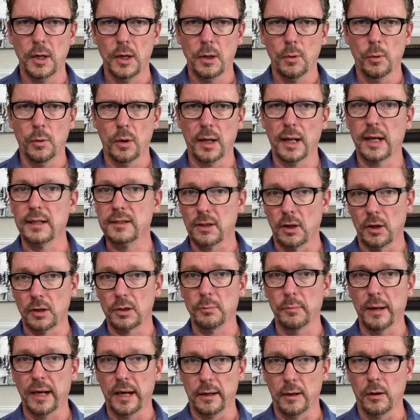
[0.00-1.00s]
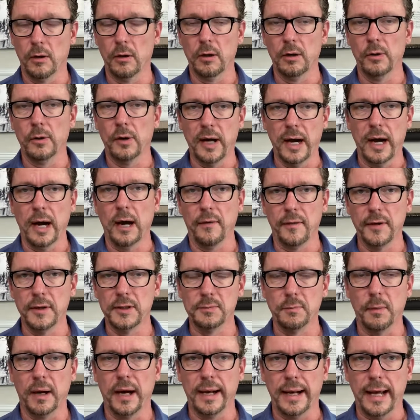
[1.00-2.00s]
Well, I talked about earlier how this
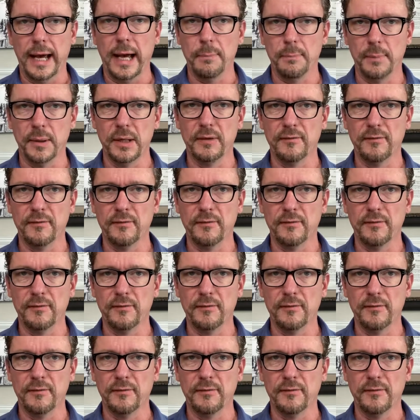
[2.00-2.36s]
might happen